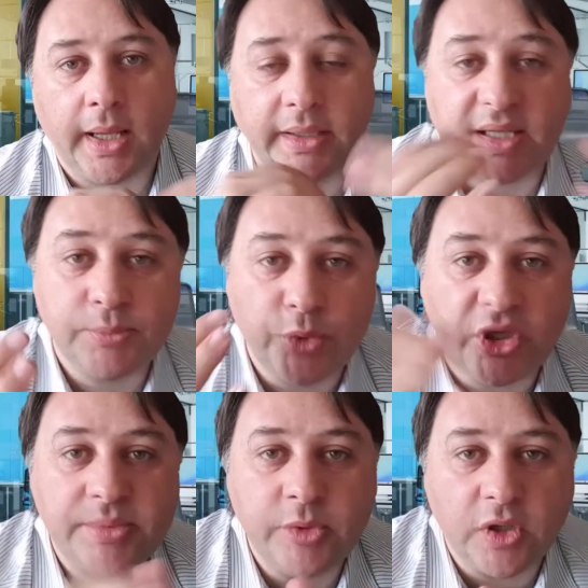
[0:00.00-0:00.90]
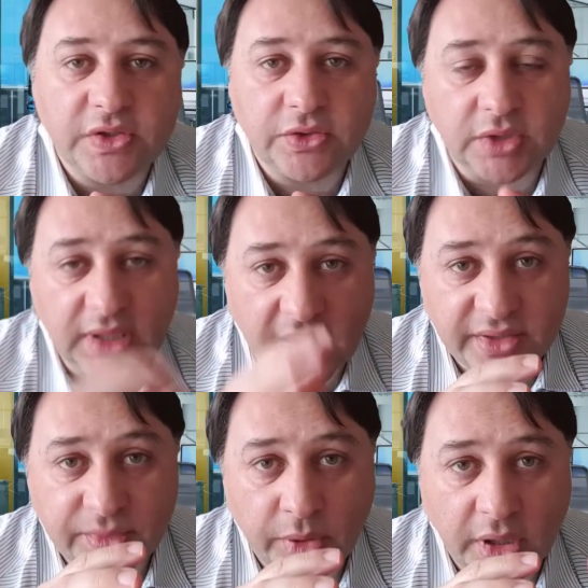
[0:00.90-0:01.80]
And that brings me also to the
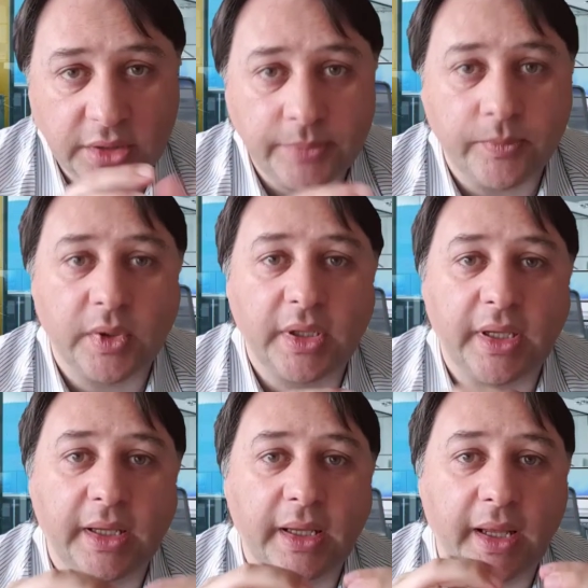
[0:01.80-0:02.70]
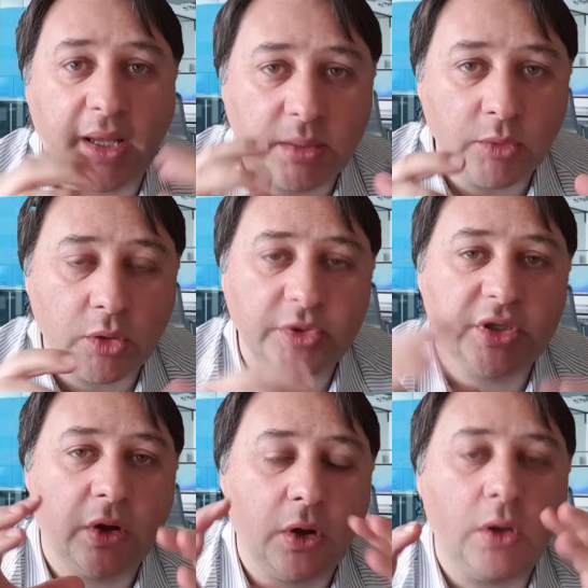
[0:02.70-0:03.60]
last part. At the moment,
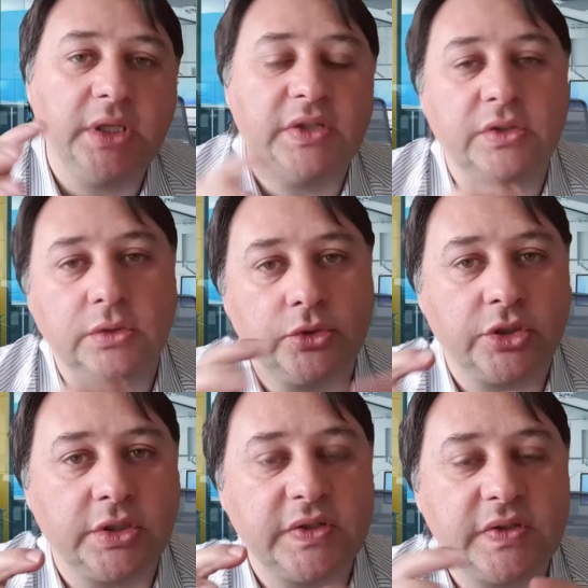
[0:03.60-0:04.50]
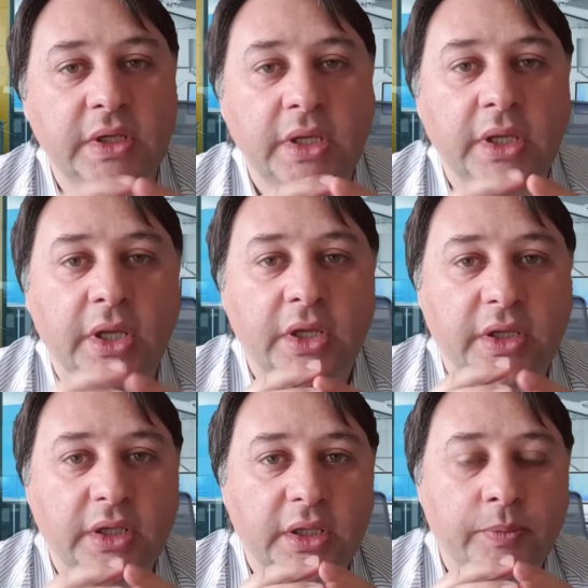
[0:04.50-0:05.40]
all these solutions,
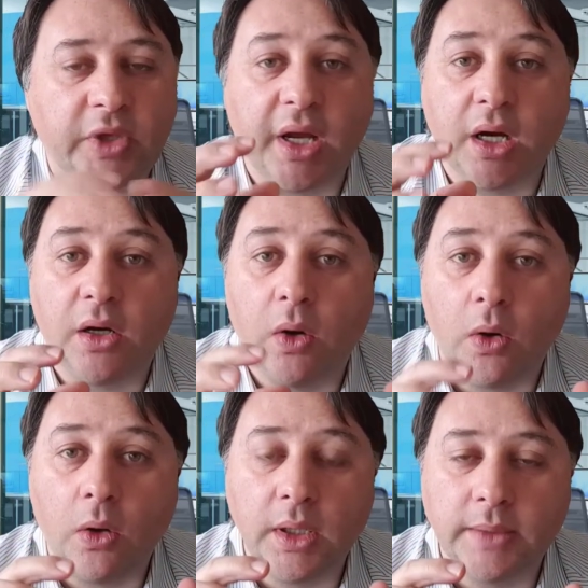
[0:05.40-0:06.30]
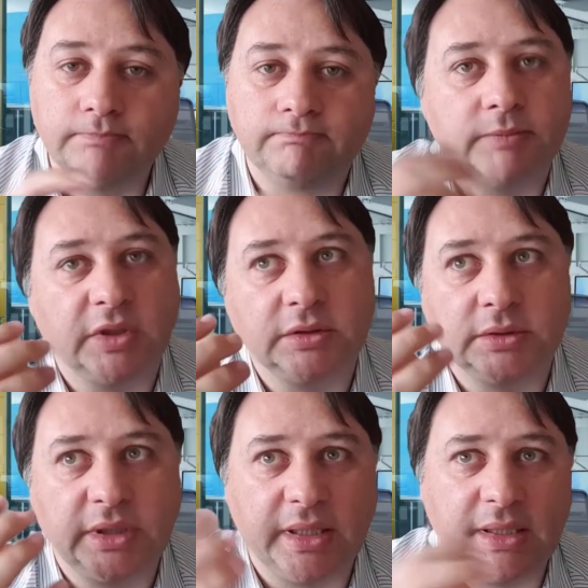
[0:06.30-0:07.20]
they are all,
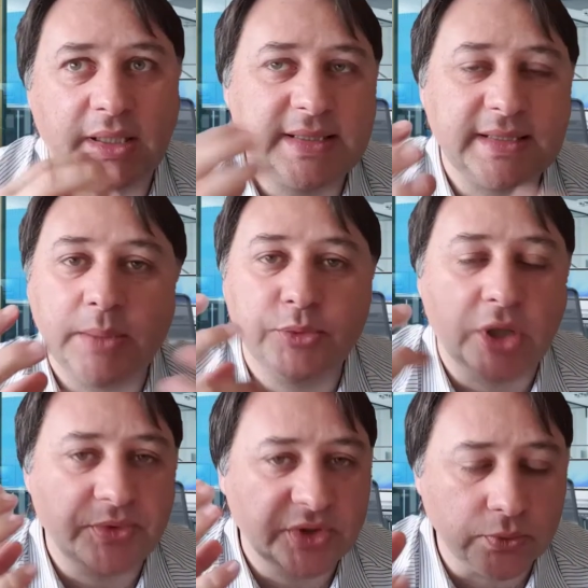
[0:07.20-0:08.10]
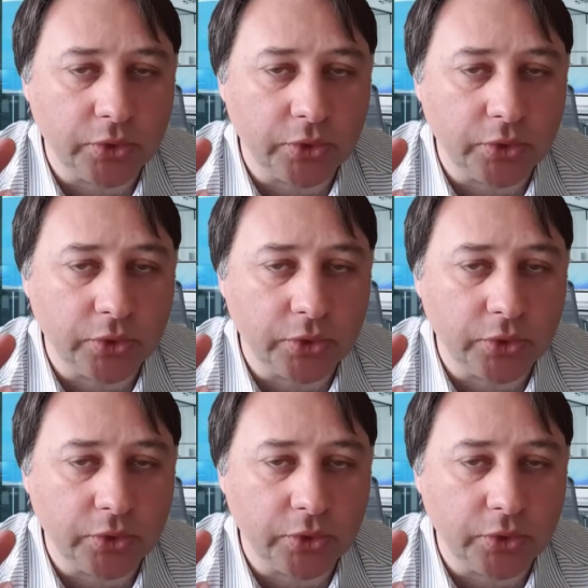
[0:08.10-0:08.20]
let's say perhaps in the